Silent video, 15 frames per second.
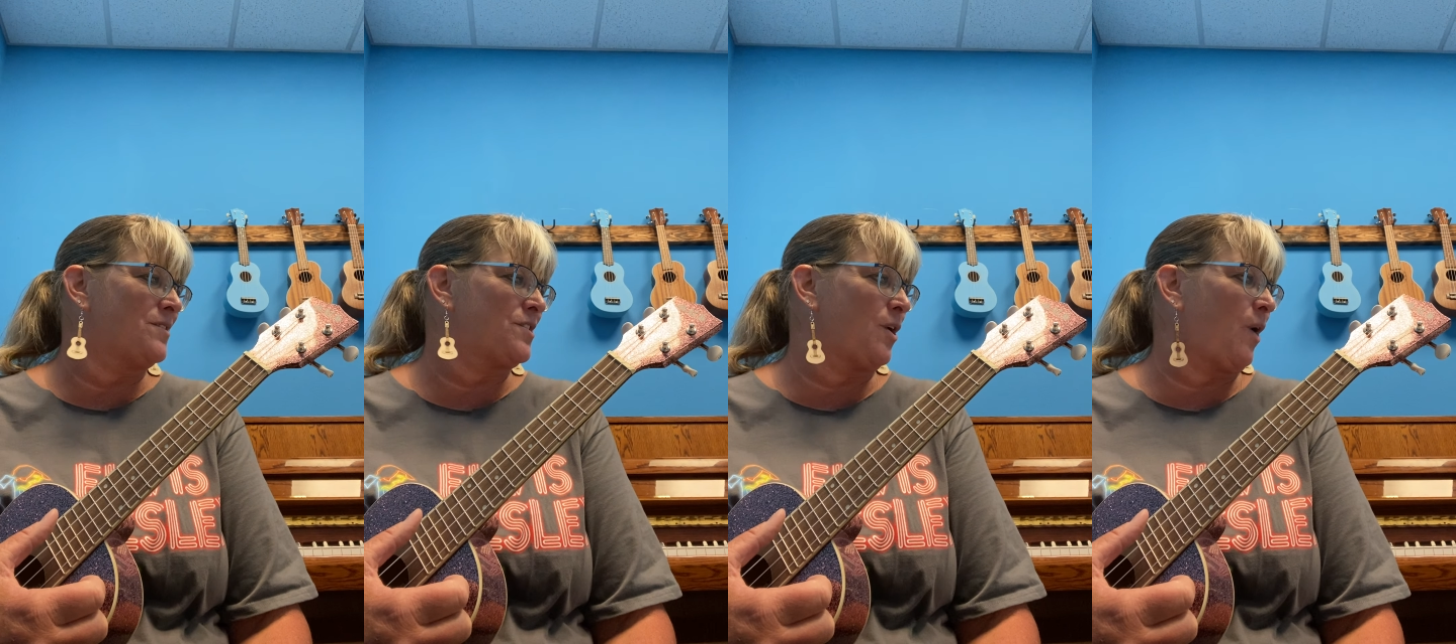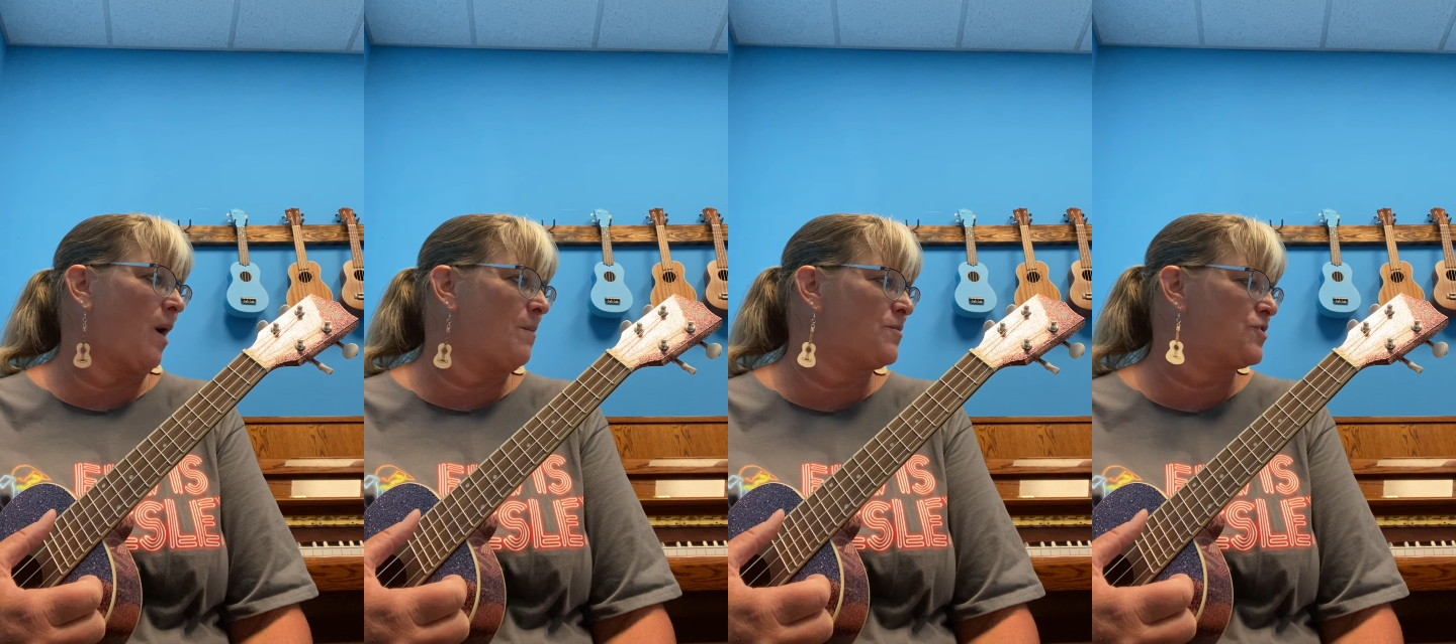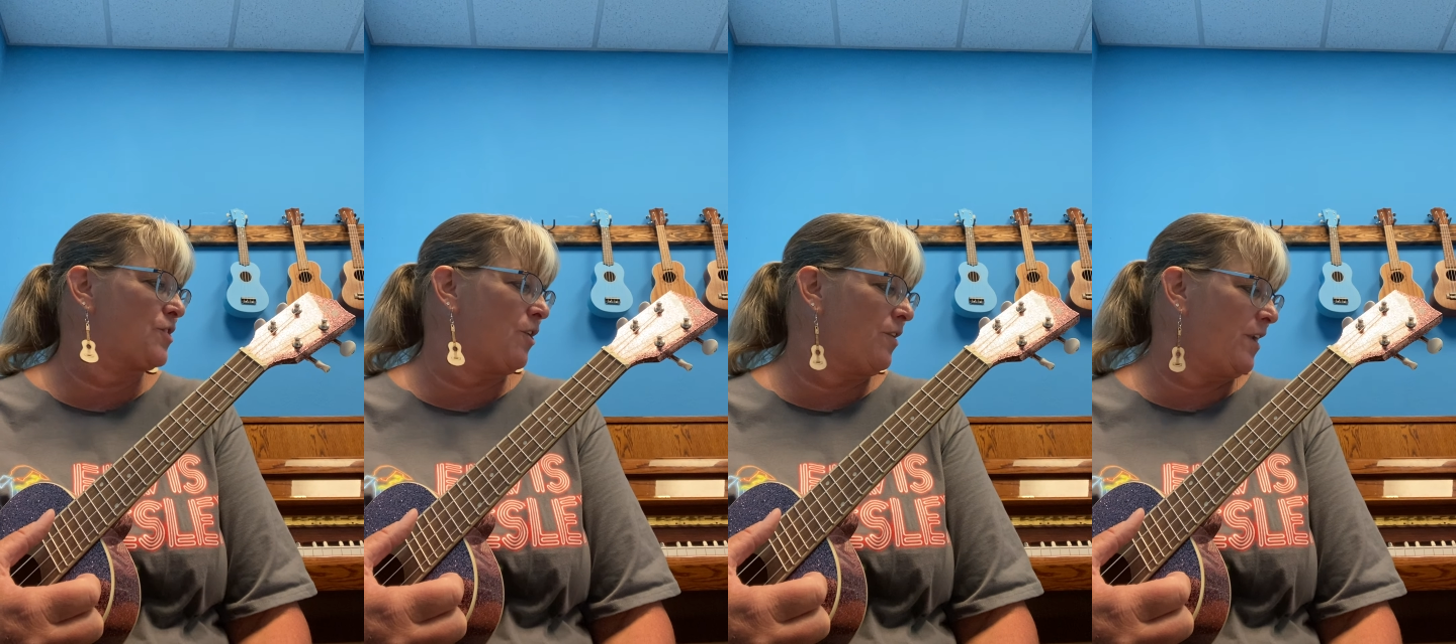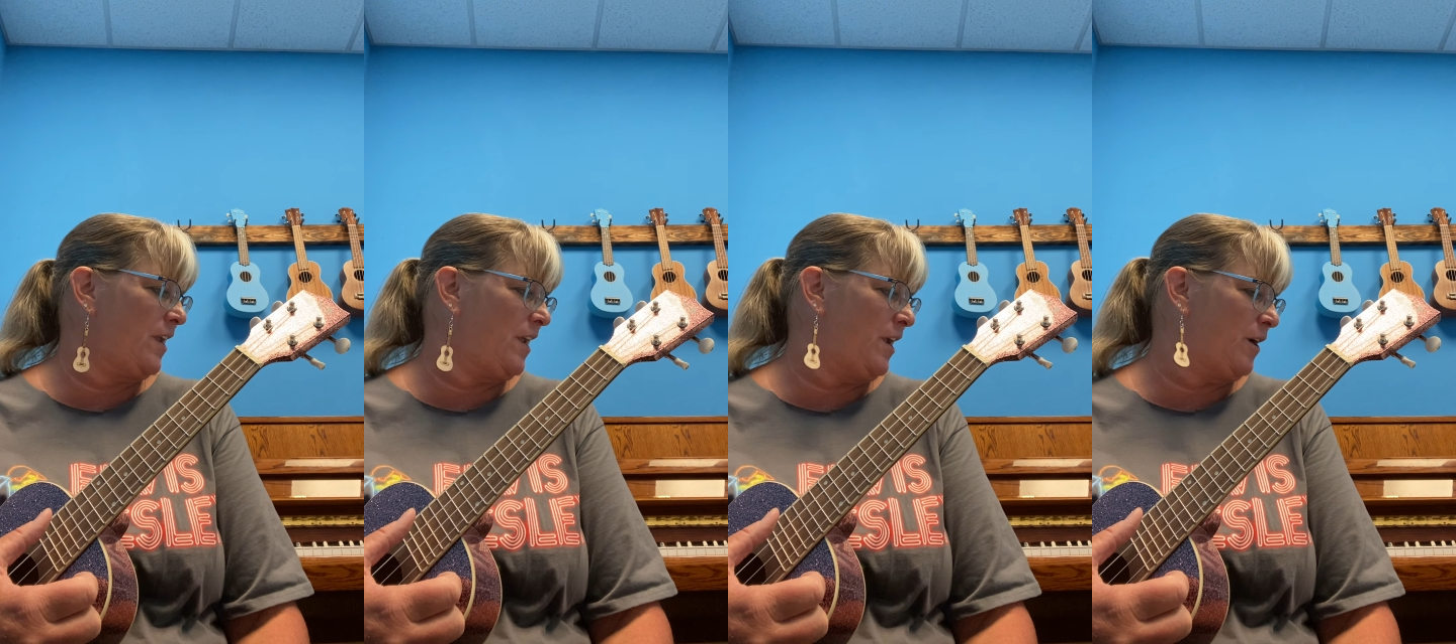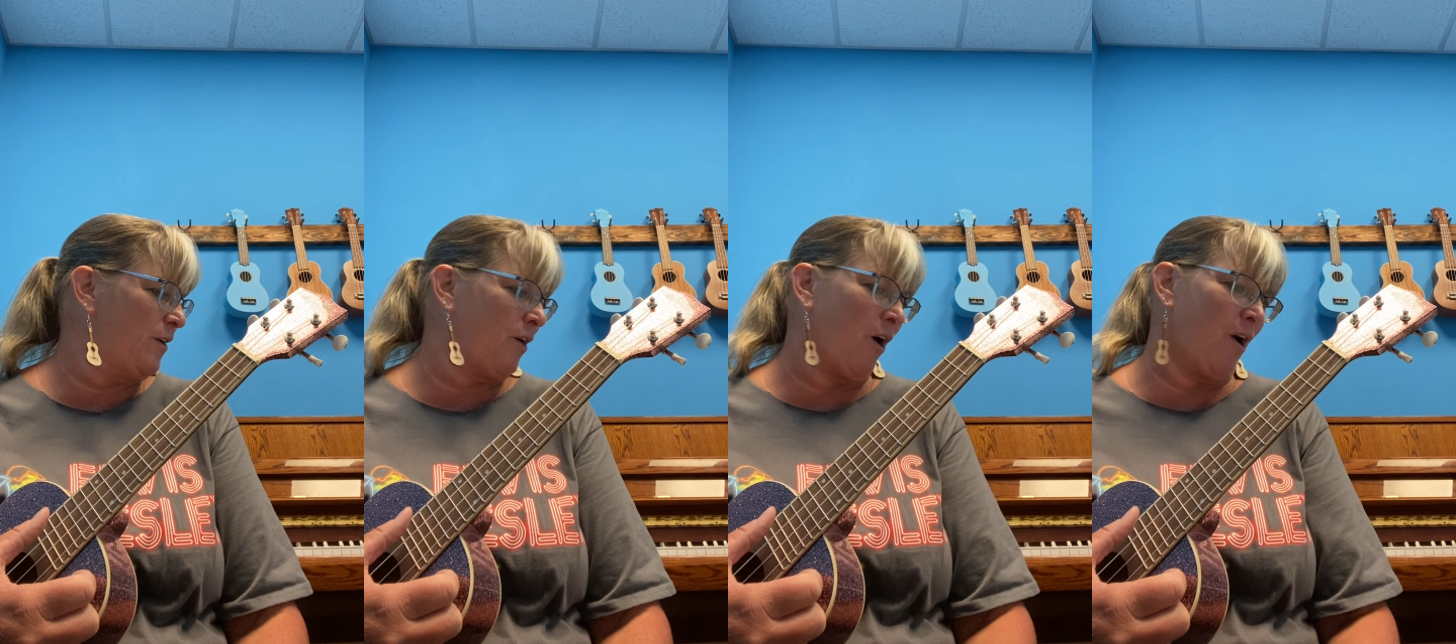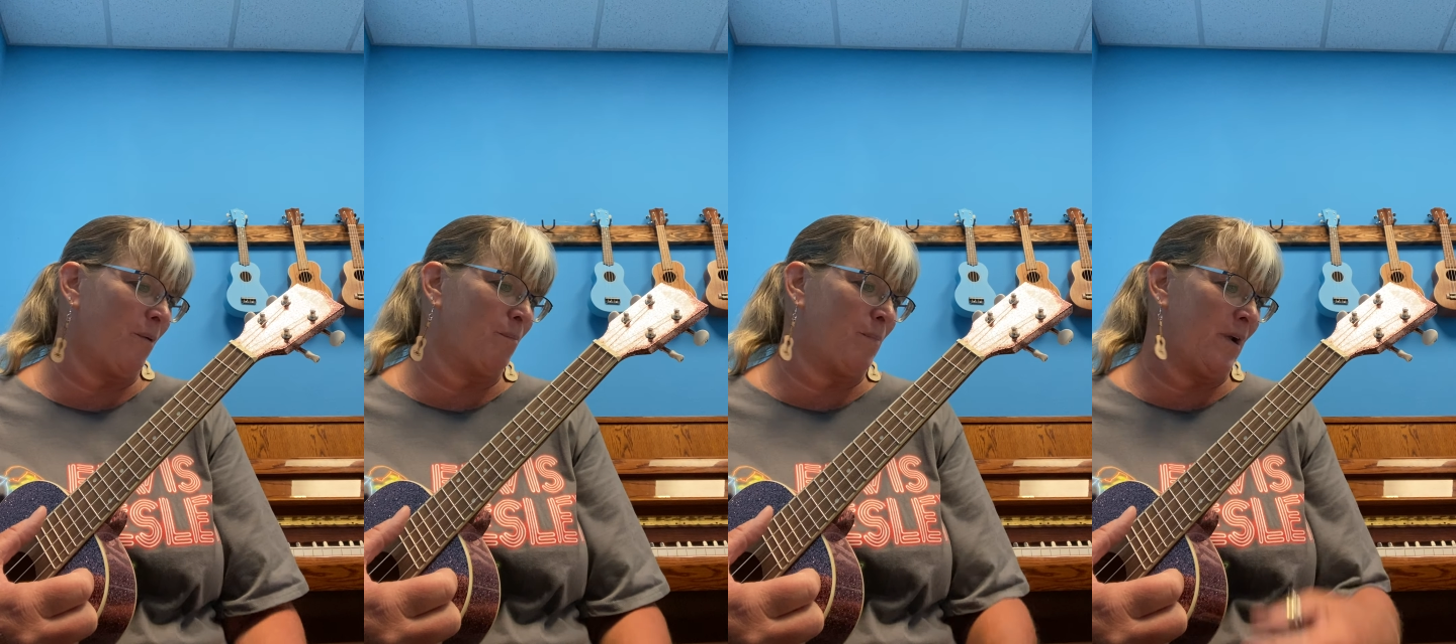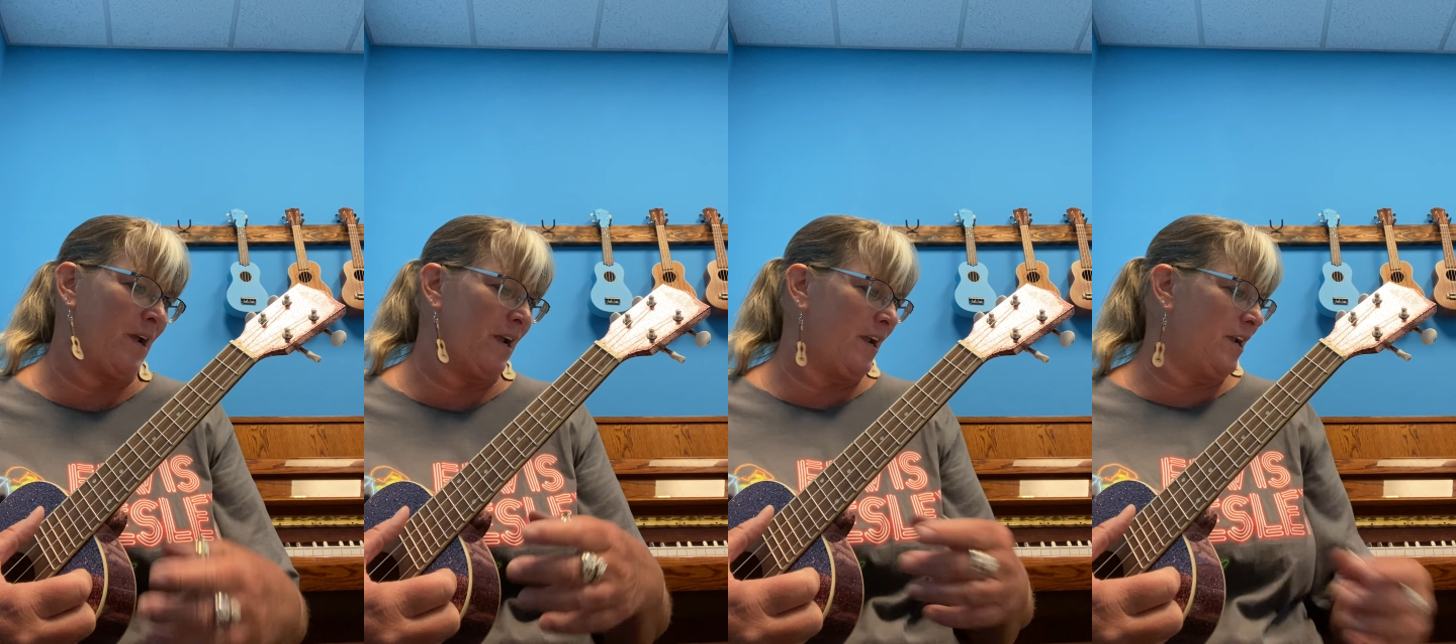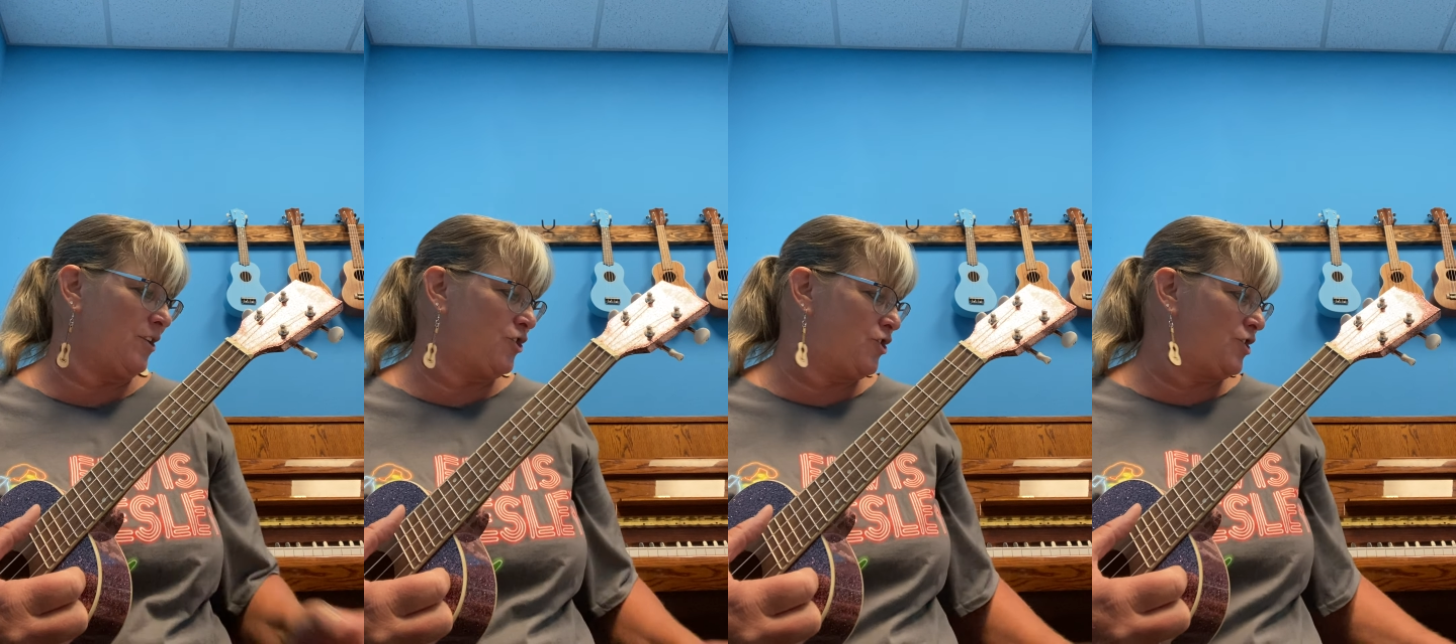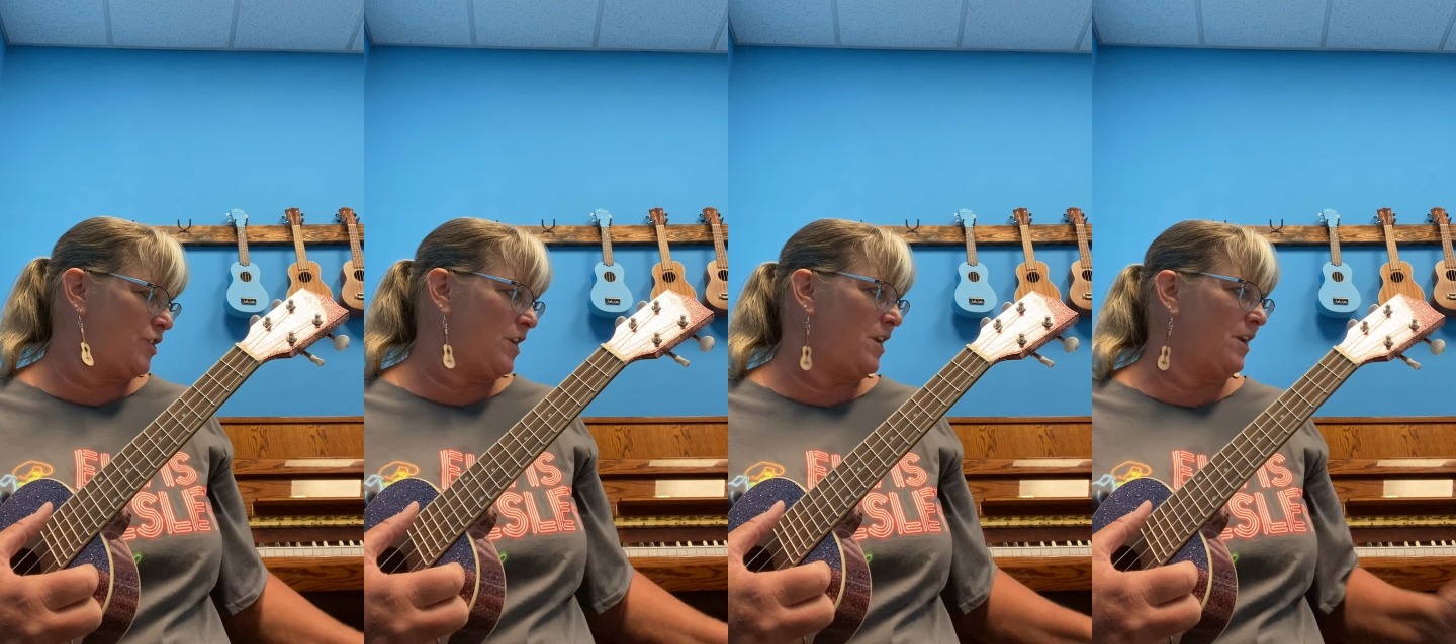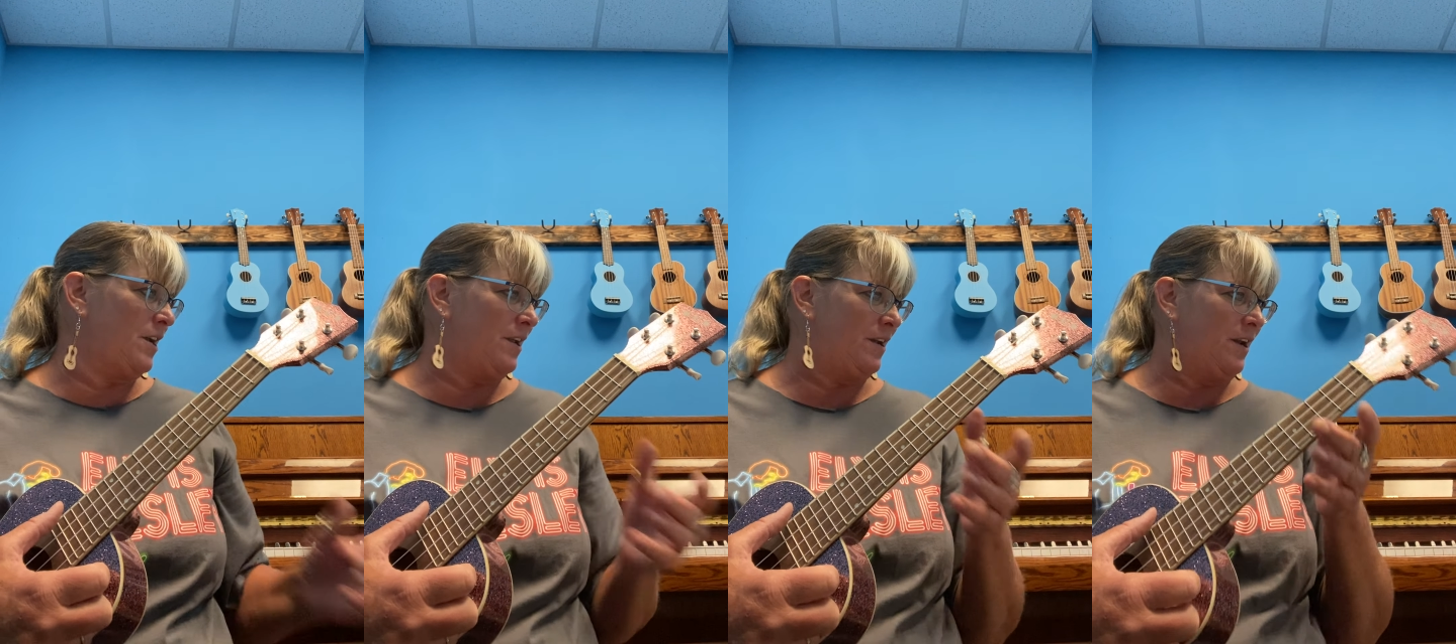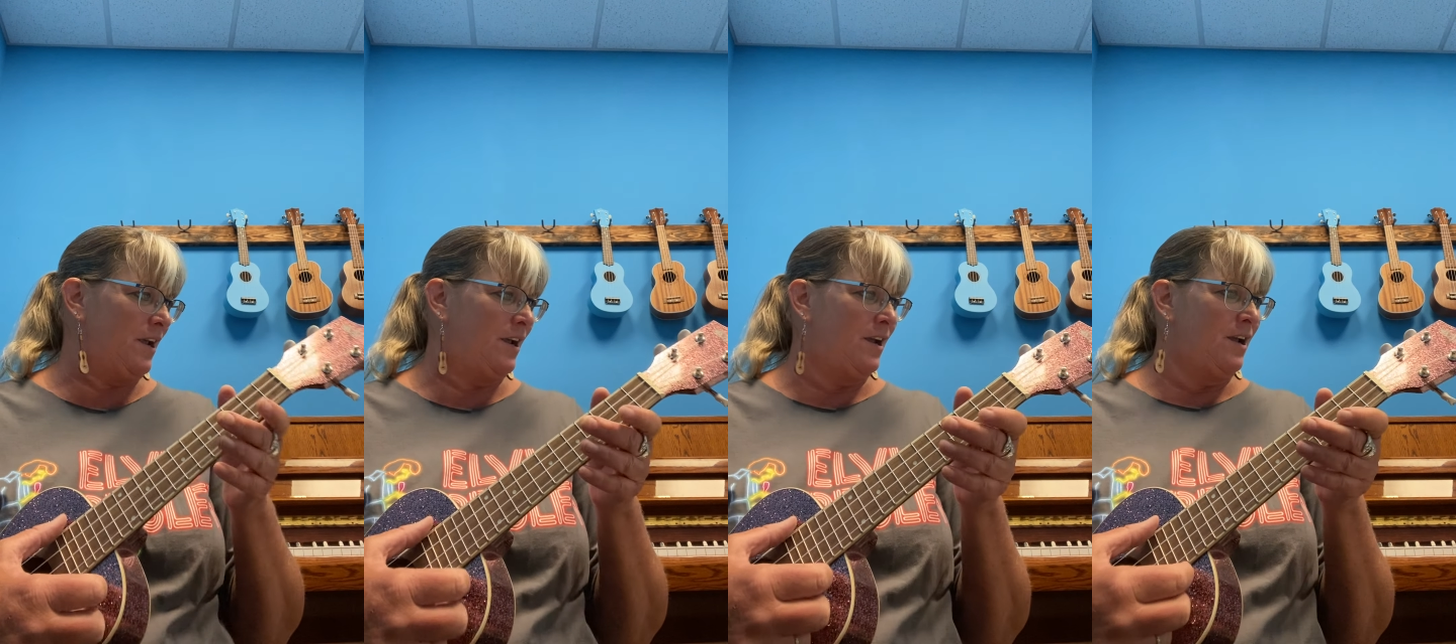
So I'm starting here on page 10.